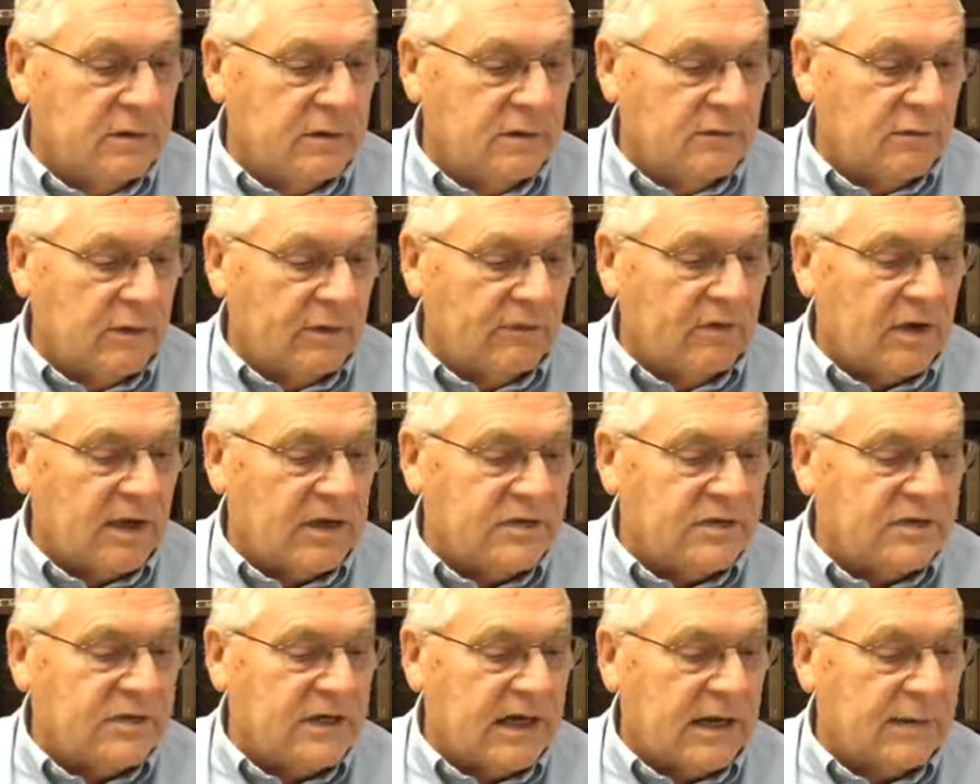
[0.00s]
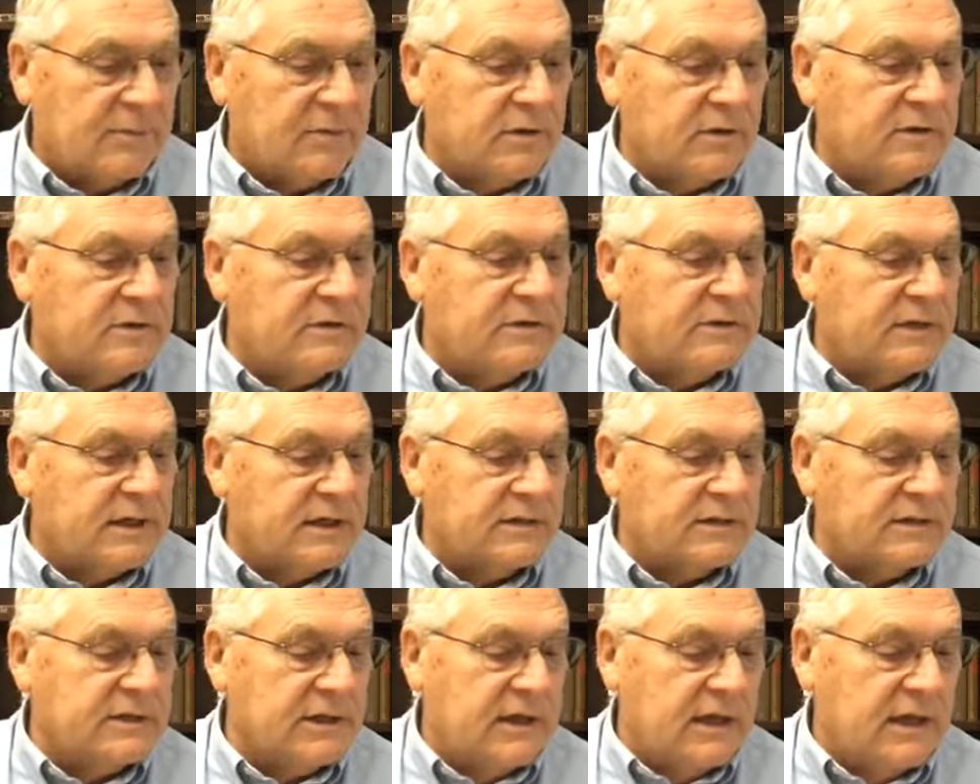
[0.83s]
Revelation chapter
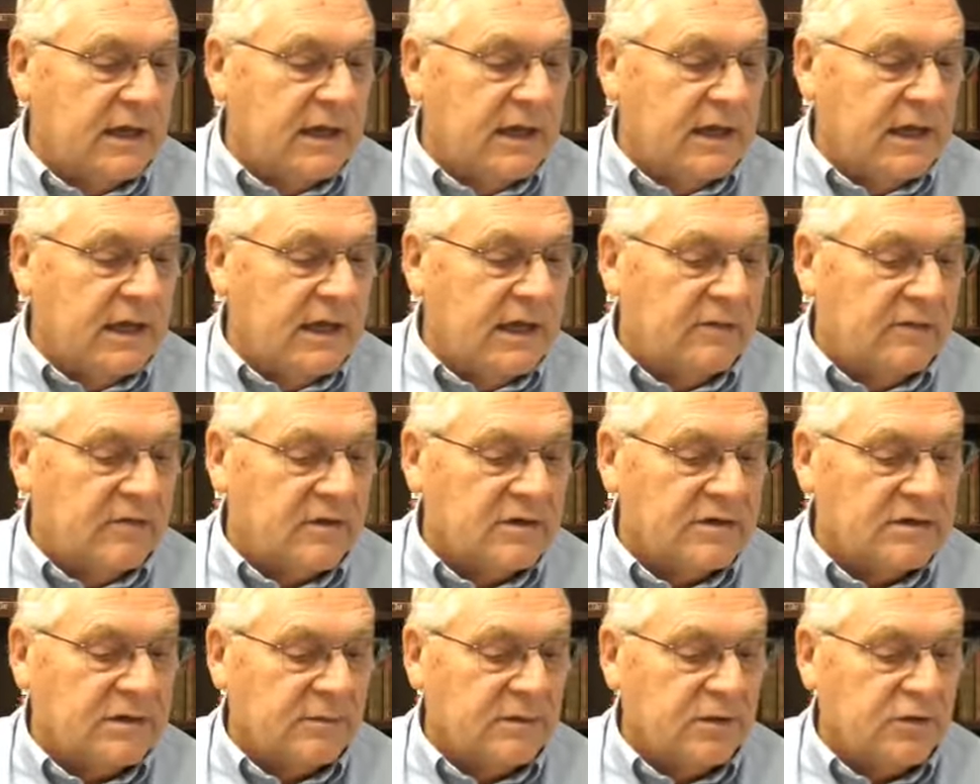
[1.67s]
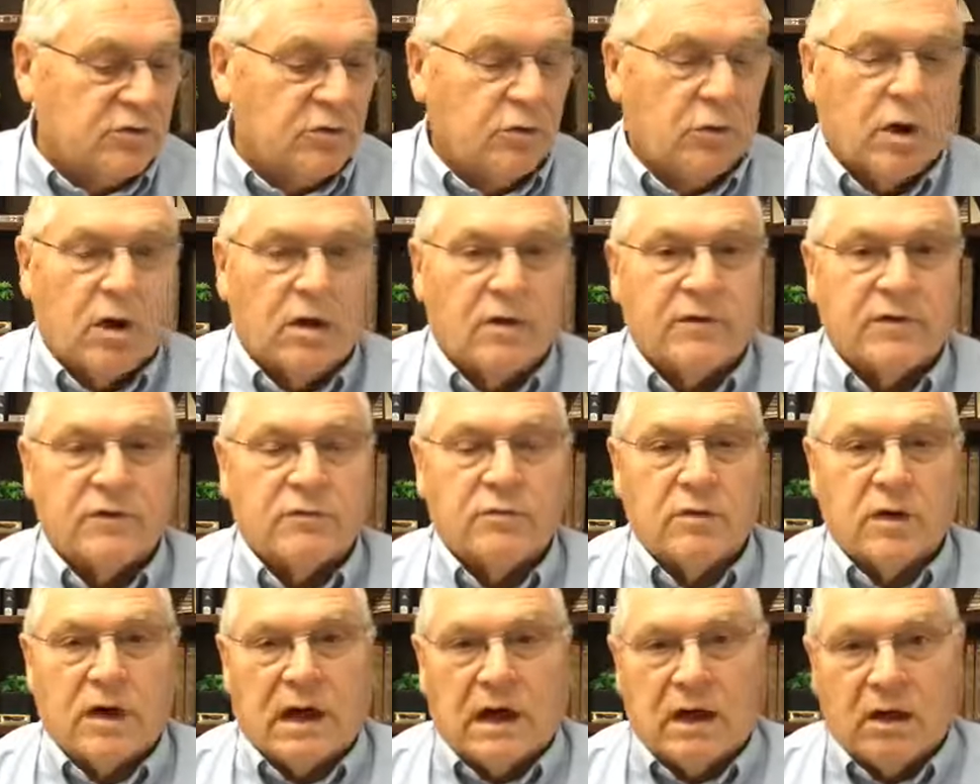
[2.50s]
6 and verse number 12,
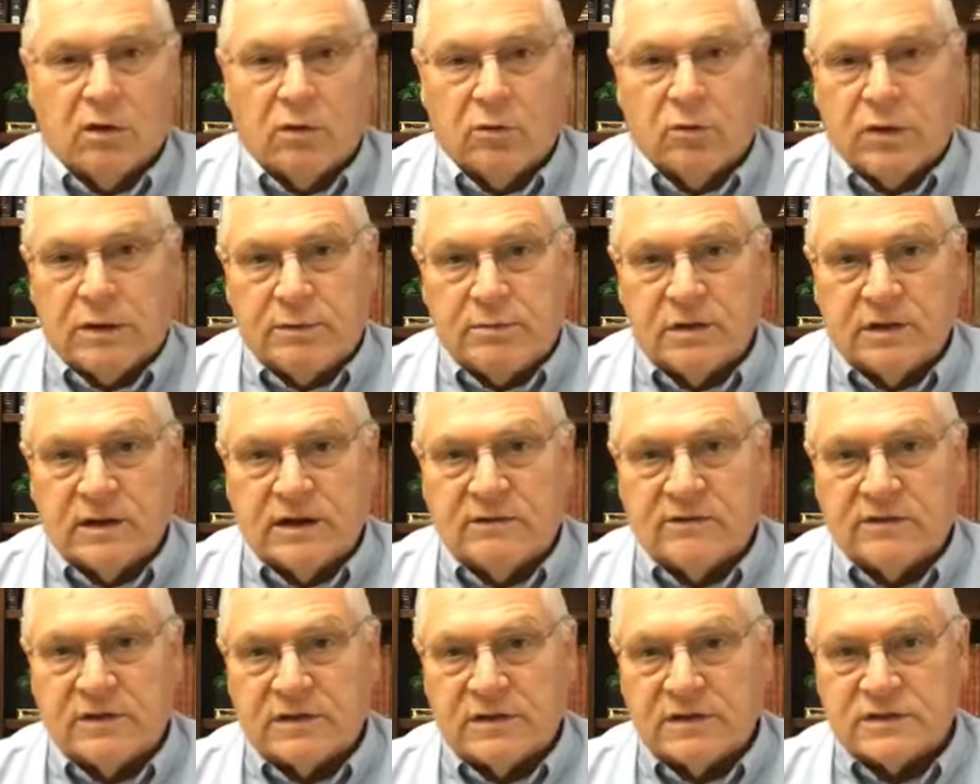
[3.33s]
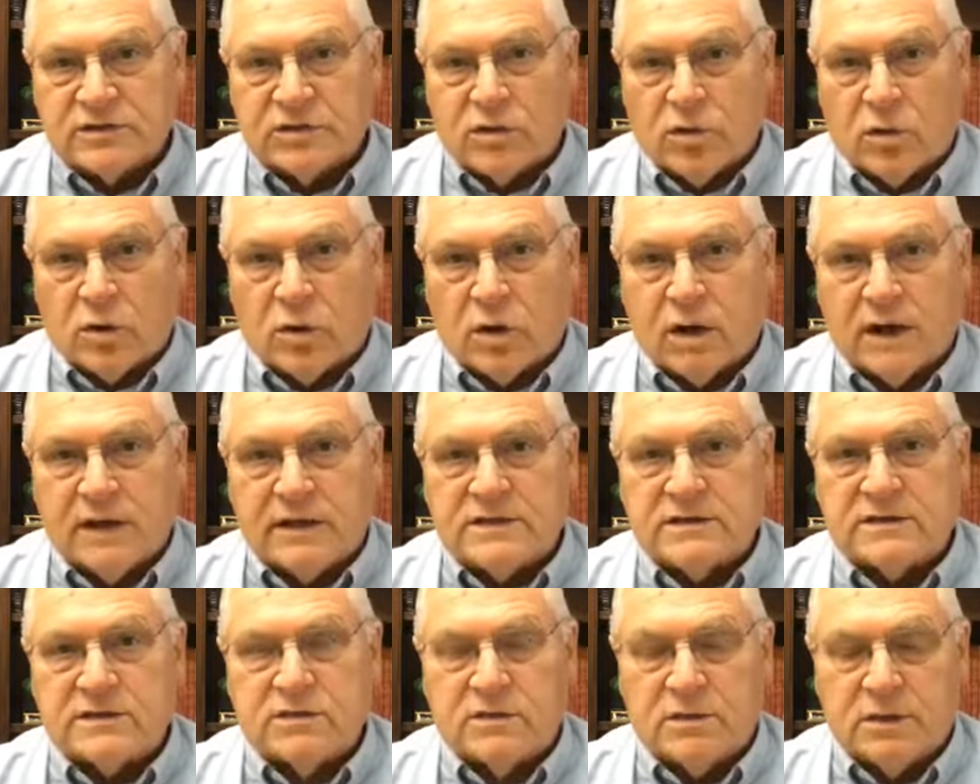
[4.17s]
and how we believe that this
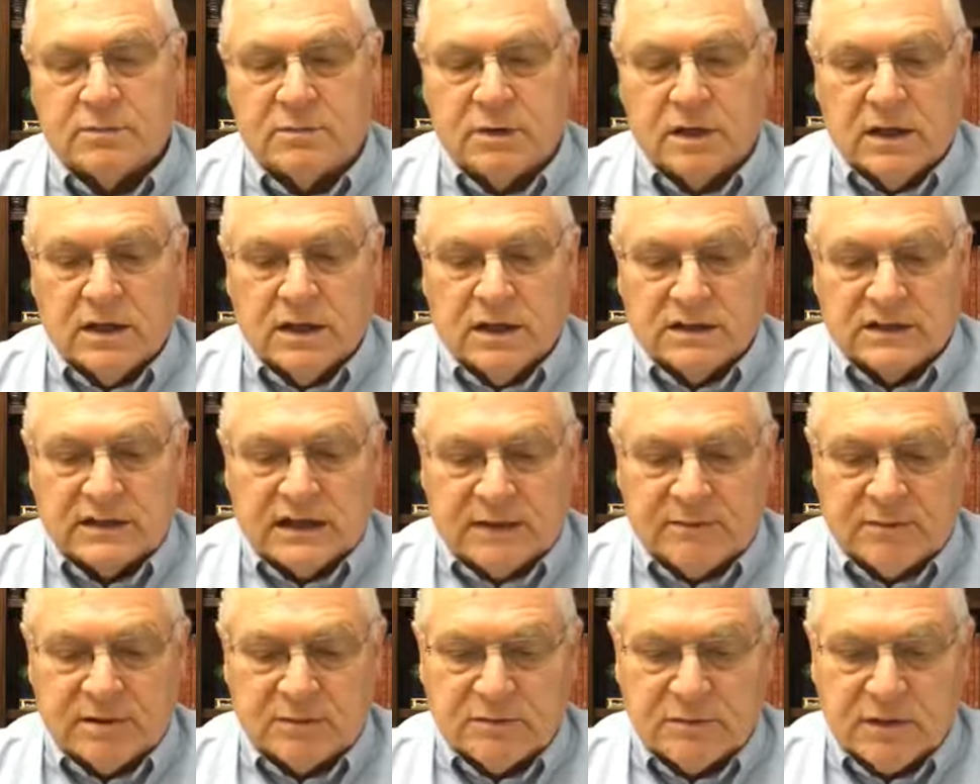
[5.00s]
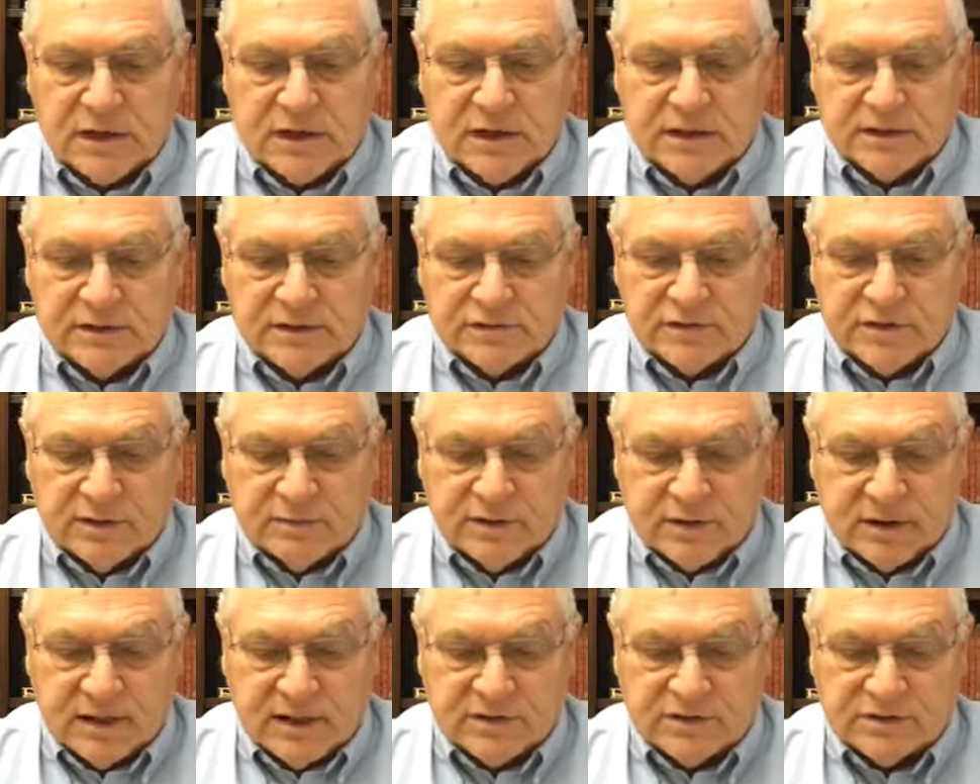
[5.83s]
correlates to the time of the middle of the
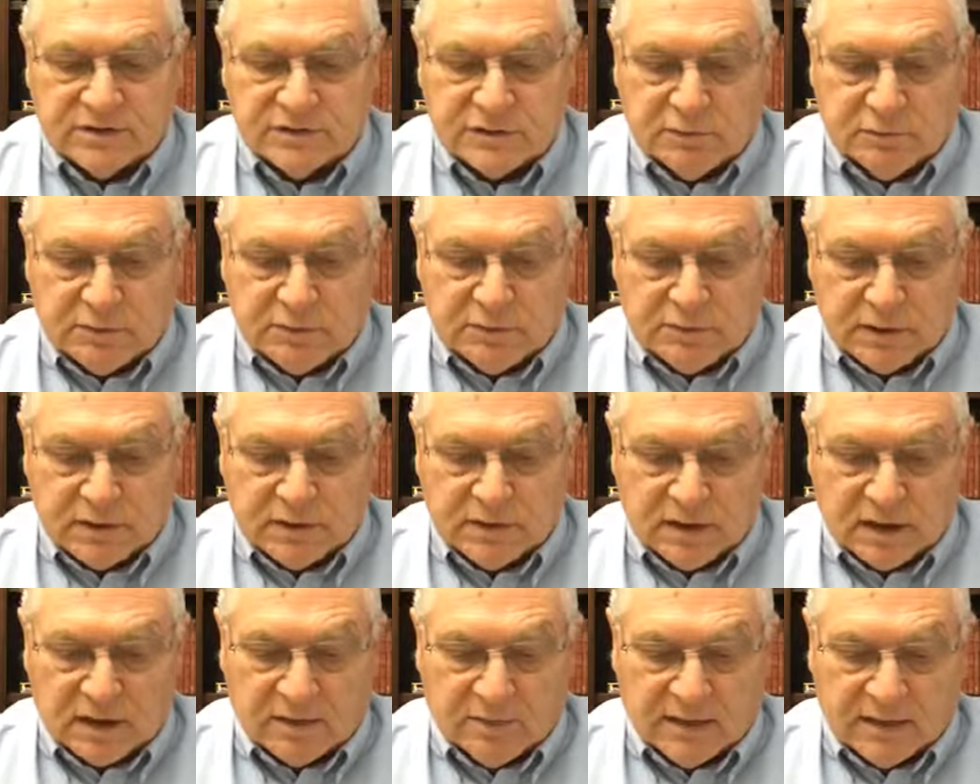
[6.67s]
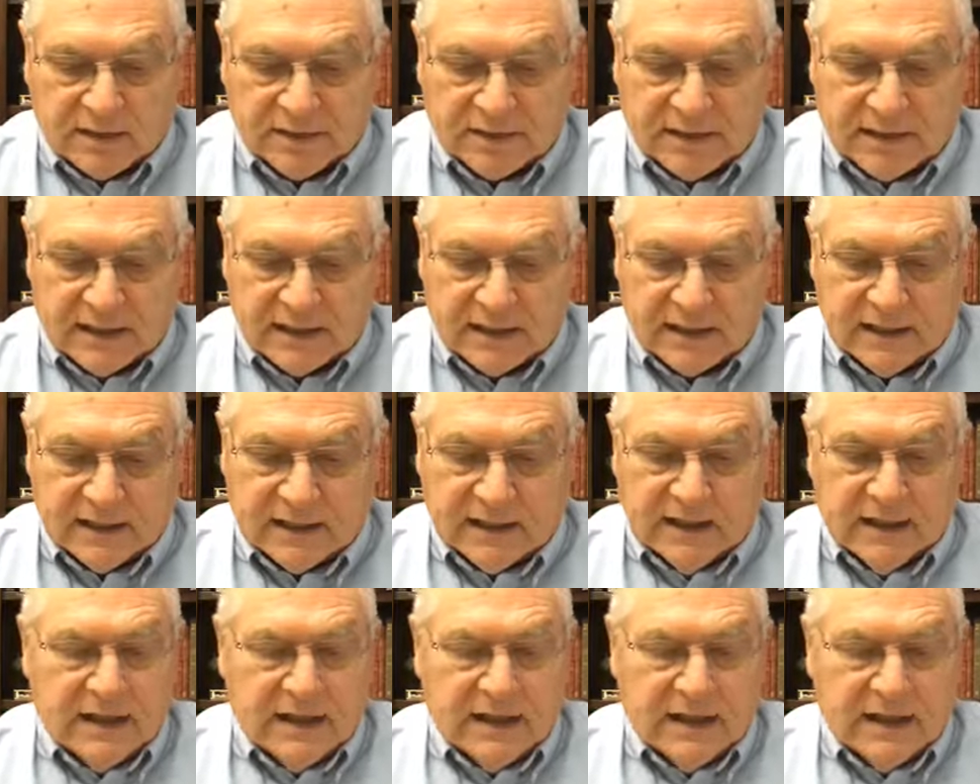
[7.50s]
tribulation. So we want to talk about that.